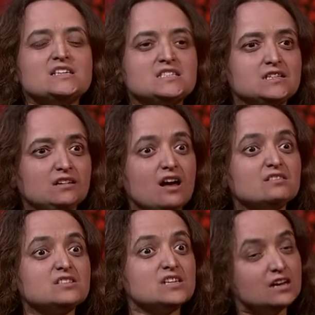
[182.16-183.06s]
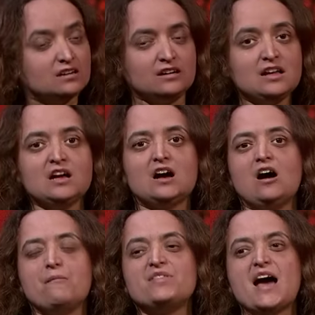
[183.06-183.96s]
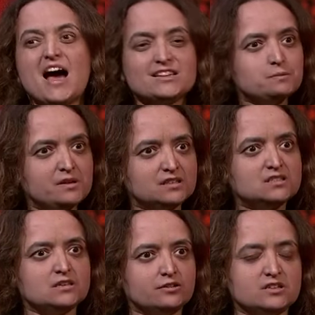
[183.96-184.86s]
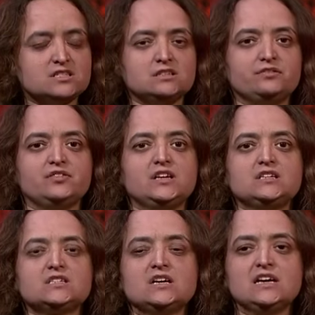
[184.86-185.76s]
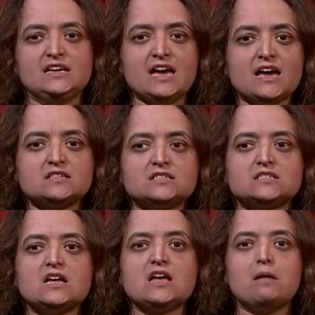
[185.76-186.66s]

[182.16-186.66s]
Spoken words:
is still uncertain. There has been a serious defeat, yes,